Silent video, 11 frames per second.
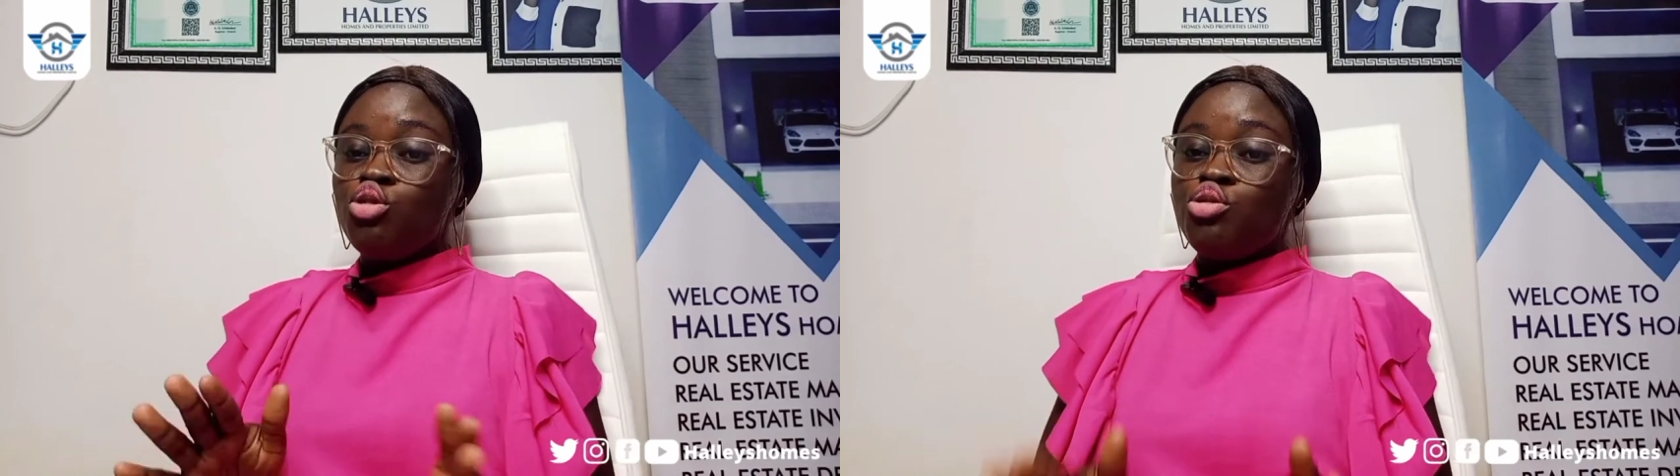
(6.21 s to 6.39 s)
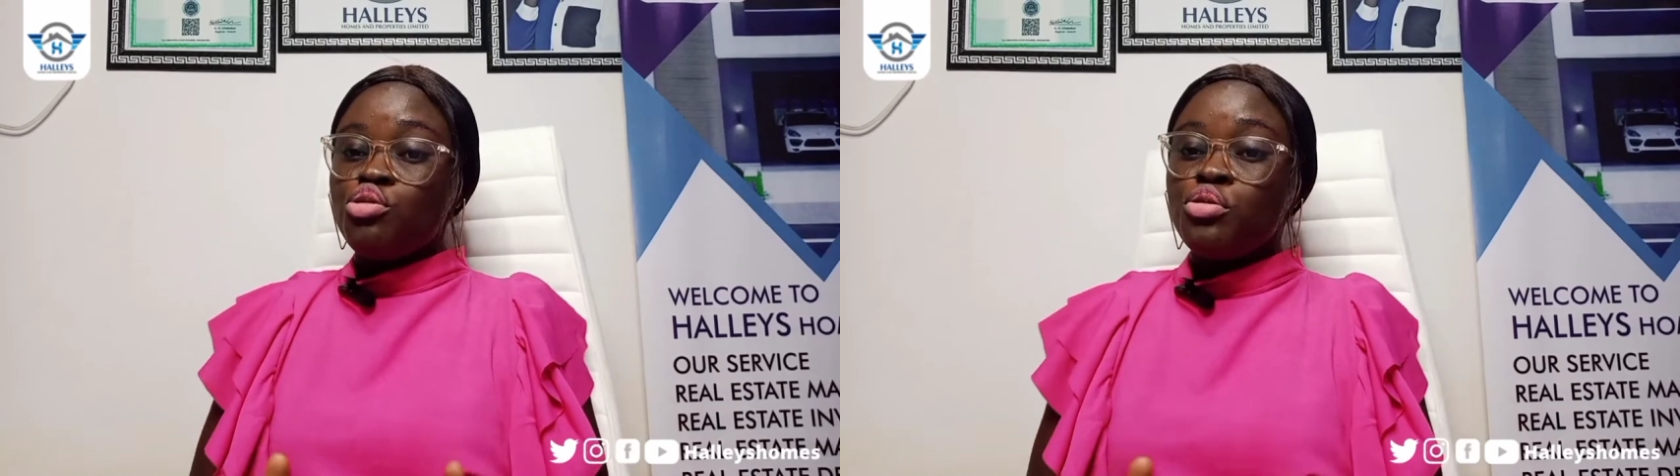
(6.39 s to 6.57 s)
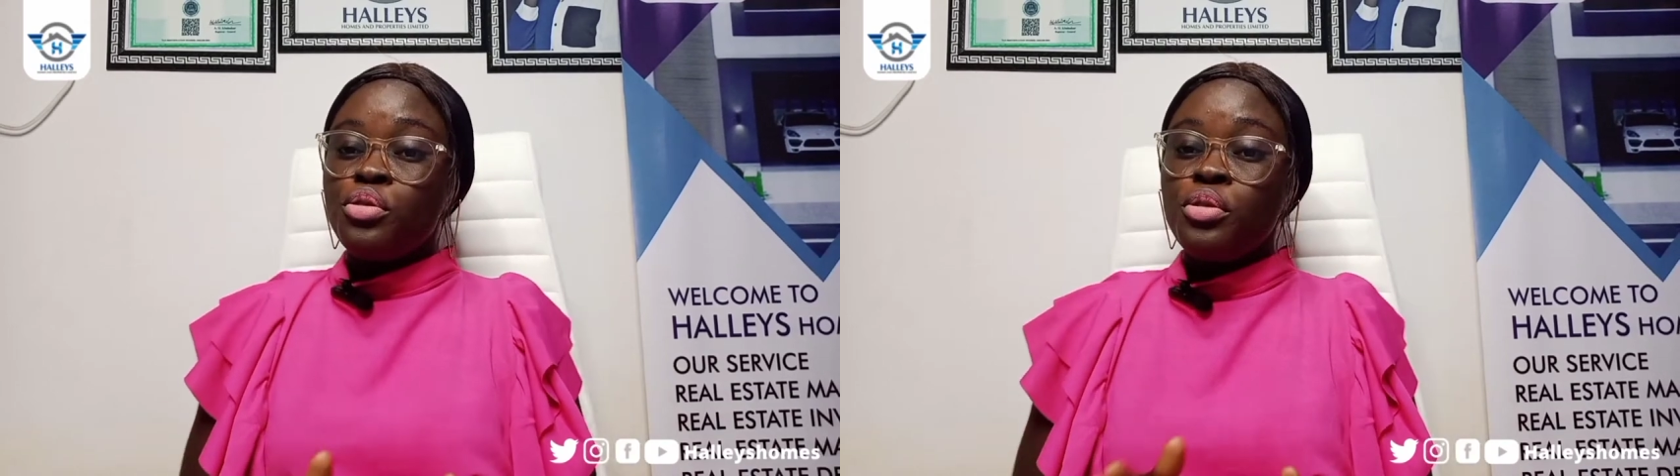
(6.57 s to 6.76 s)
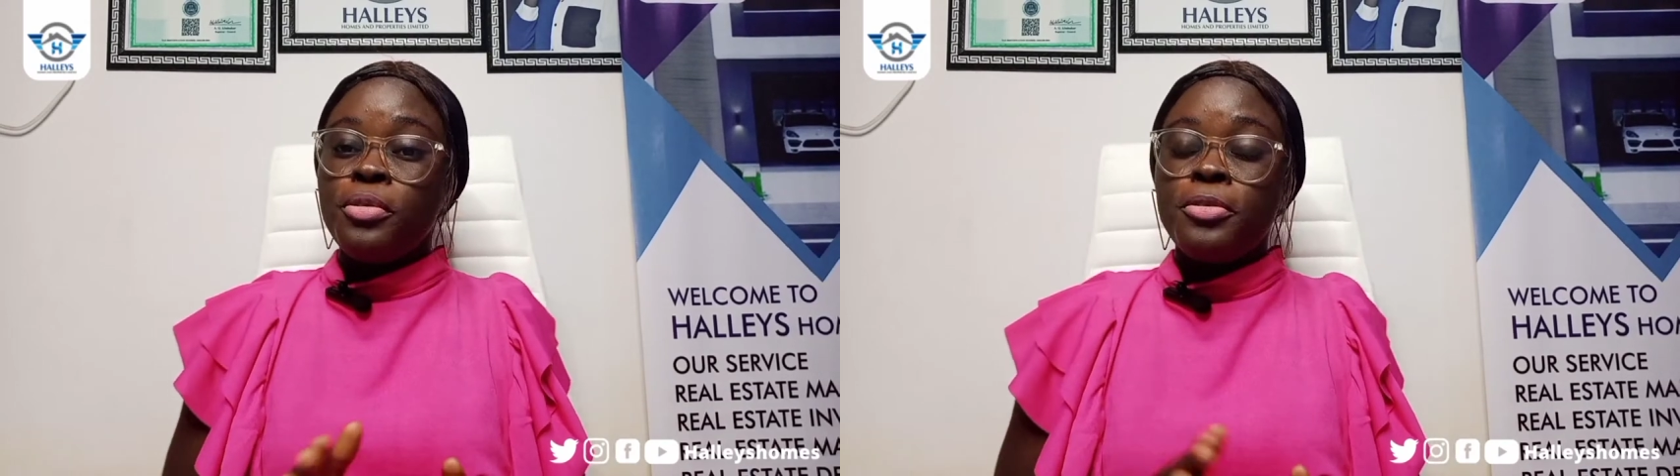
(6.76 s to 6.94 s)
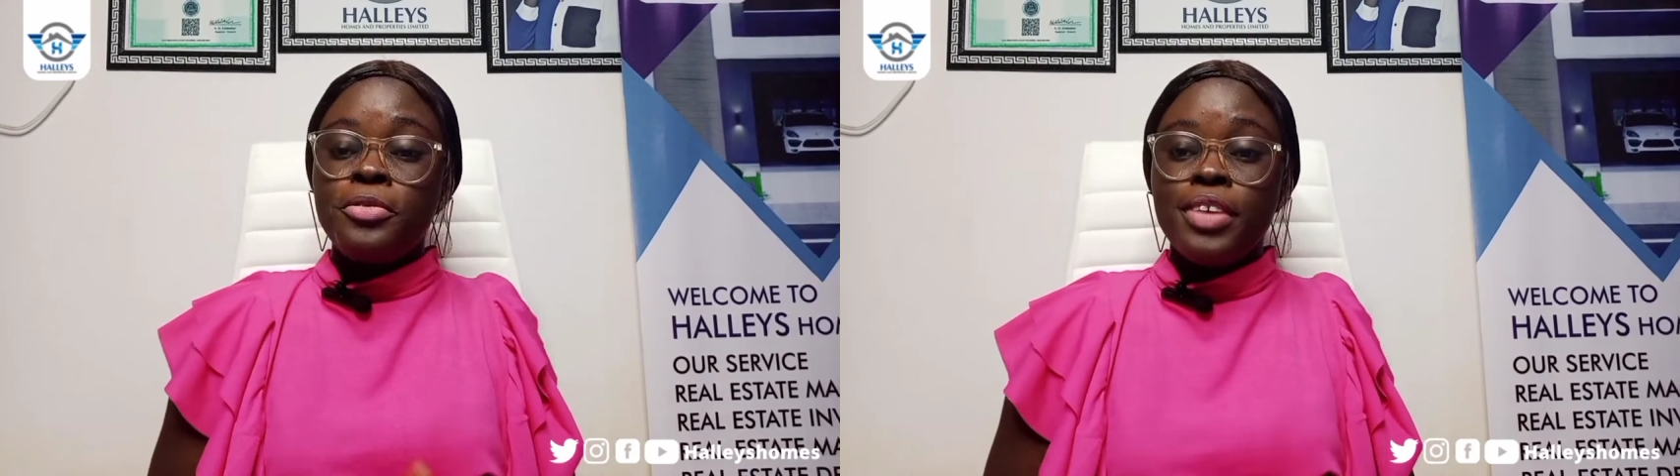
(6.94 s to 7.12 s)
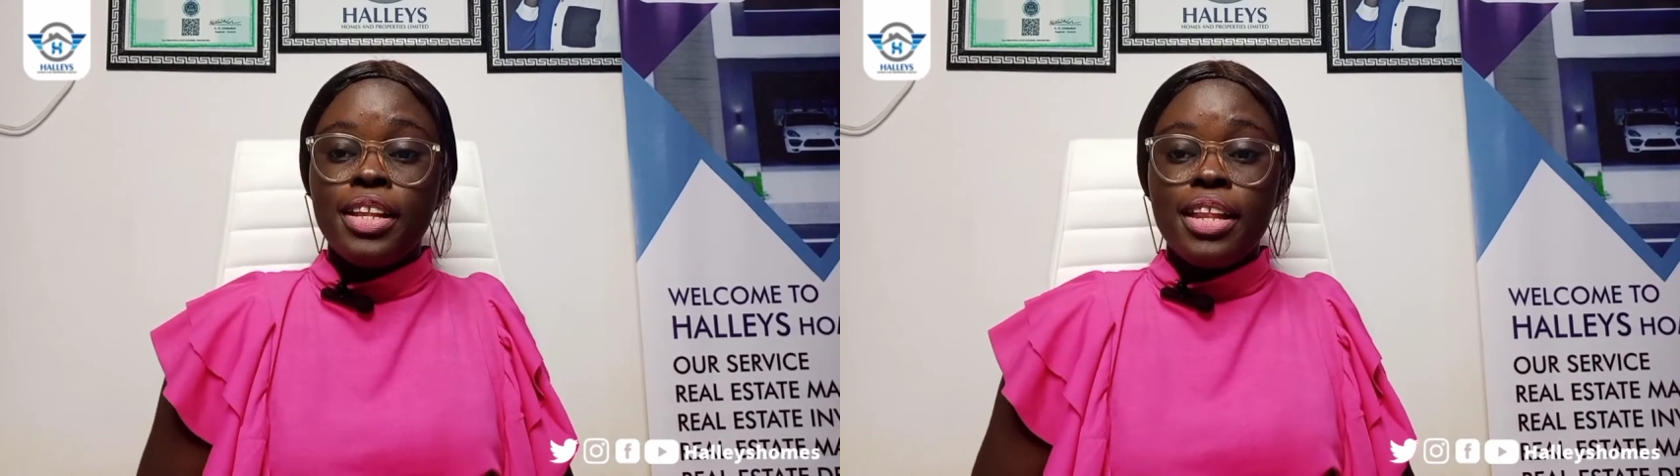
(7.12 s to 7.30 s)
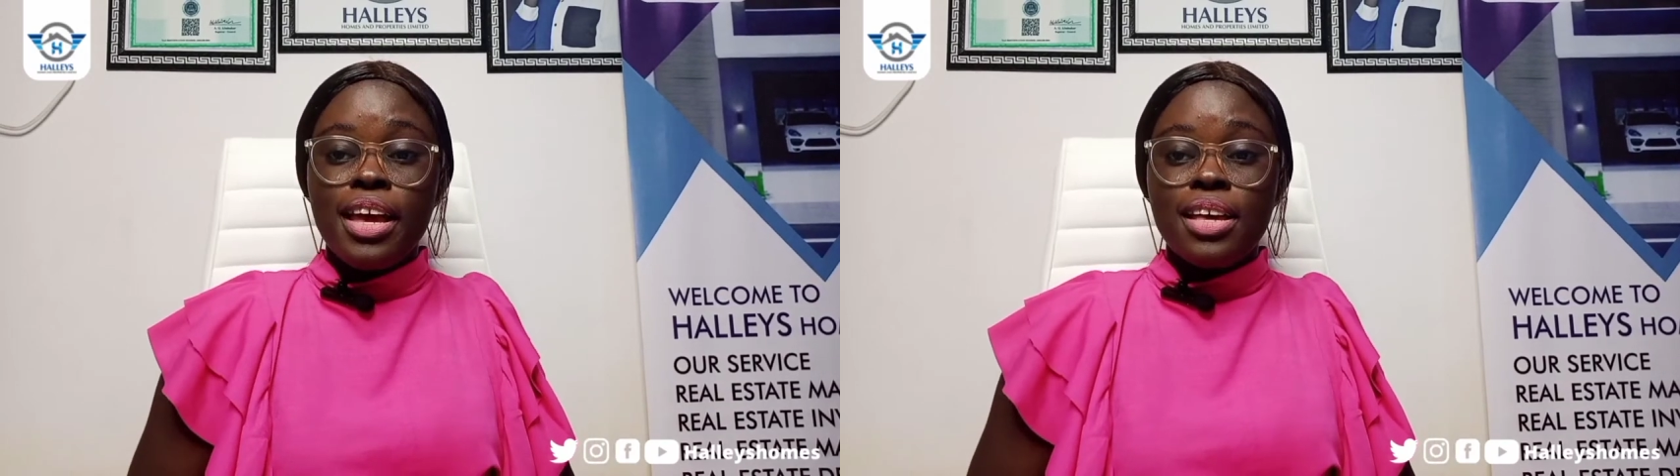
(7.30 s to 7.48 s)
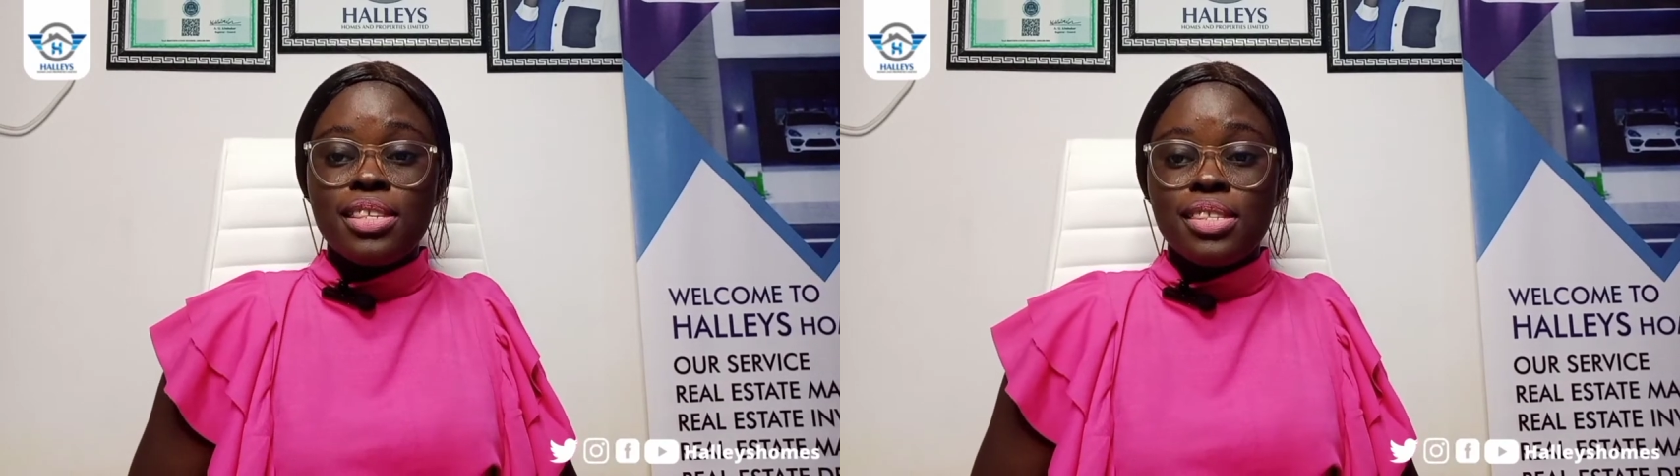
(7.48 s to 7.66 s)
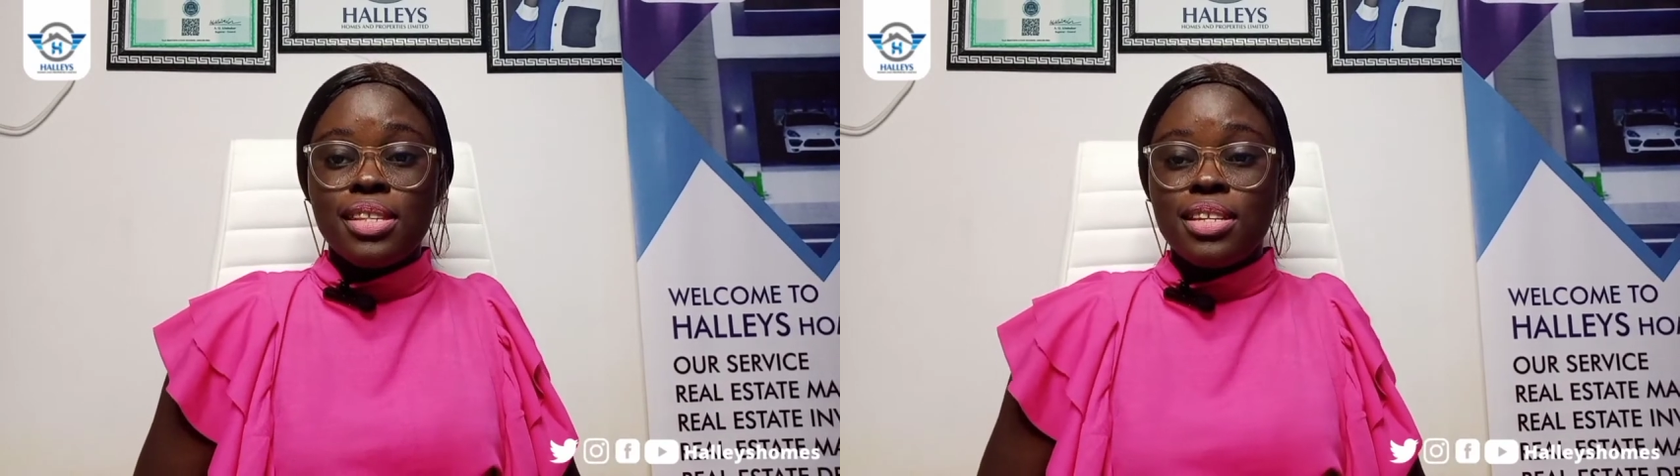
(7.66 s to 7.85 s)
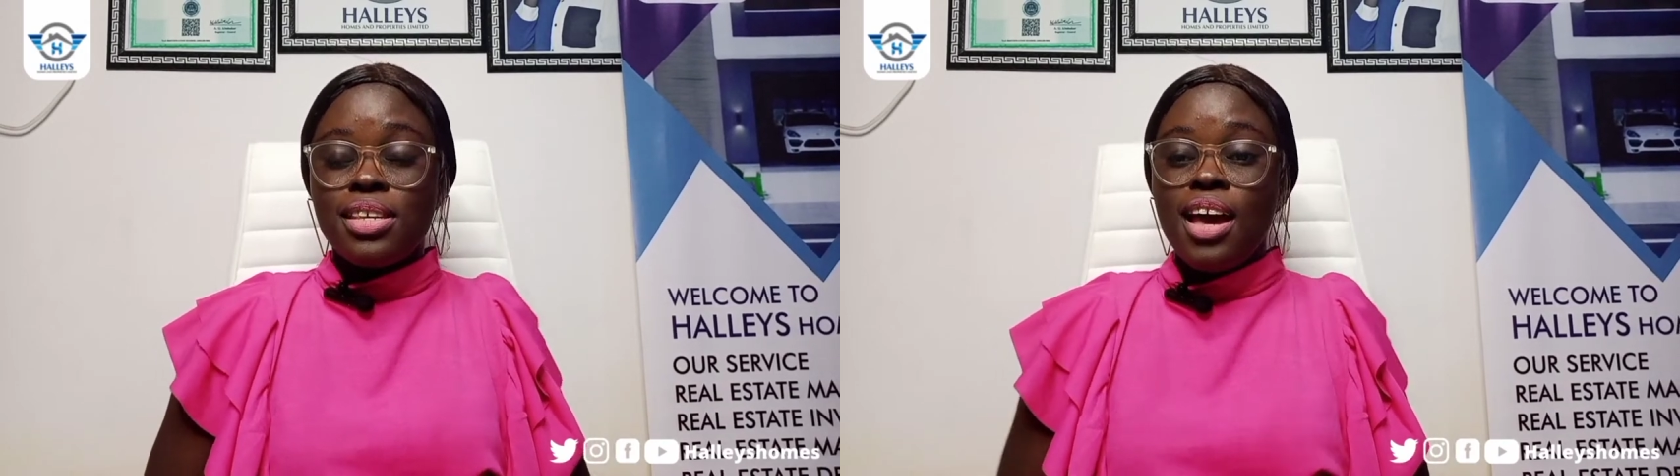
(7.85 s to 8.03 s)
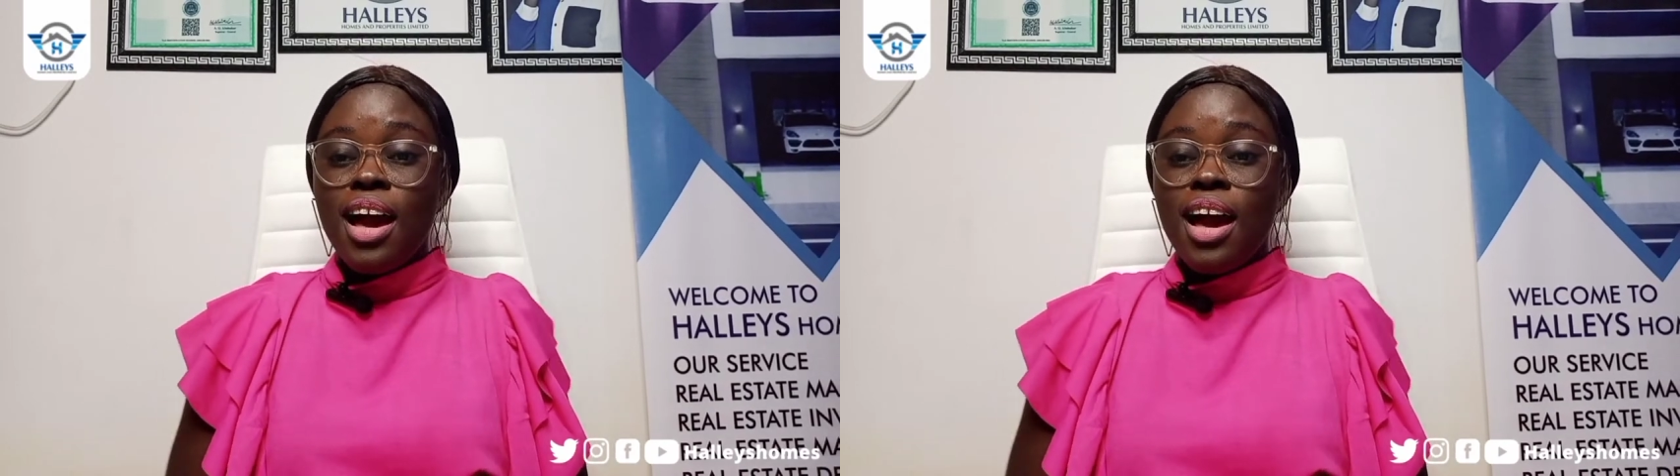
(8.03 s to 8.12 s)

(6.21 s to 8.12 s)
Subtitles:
through real estate.